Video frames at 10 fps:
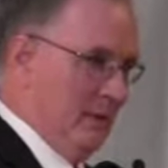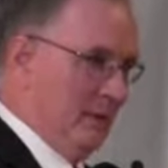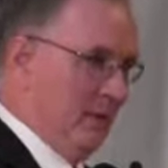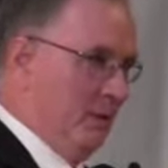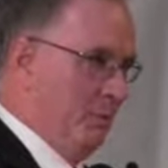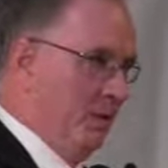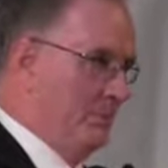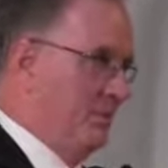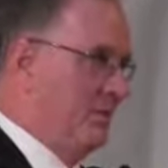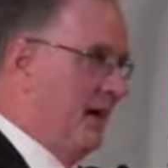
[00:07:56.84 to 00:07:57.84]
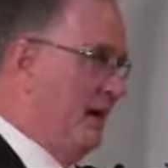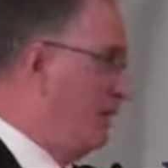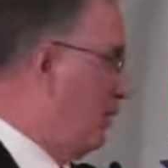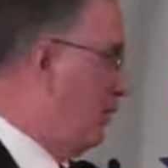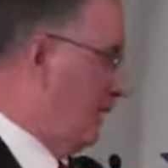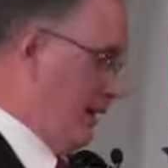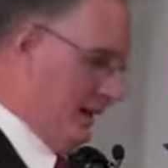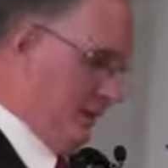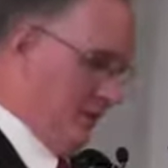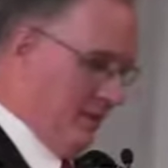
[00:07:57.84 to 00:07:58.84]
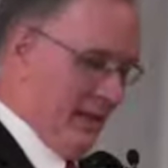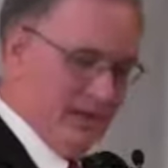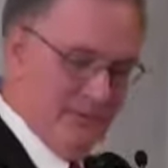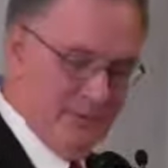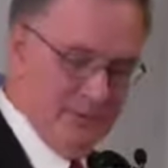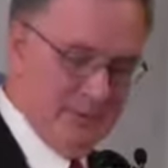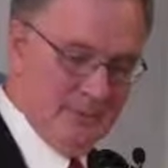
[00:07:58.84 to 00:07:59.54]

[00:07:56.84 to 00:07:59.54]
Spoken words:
I'm going to open up this Diet Coke in honor of Dave.